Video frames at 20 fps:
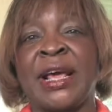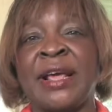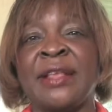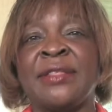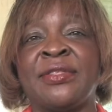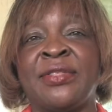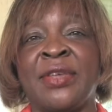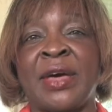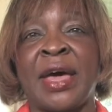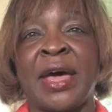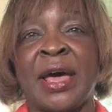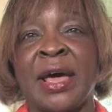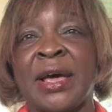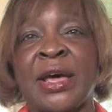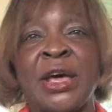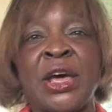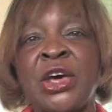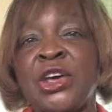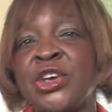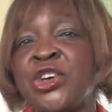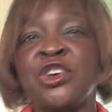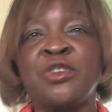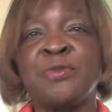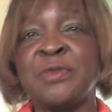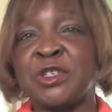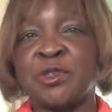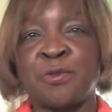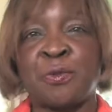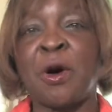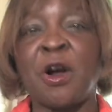in there. You'll
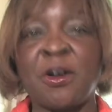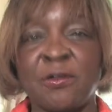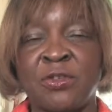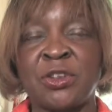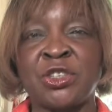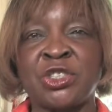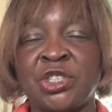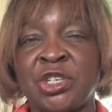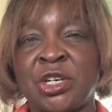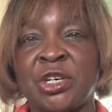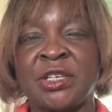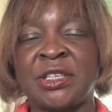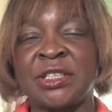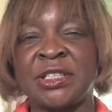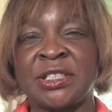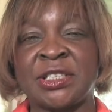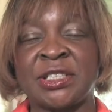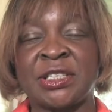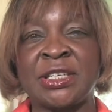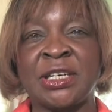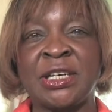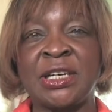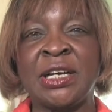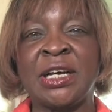be spoiled for choice.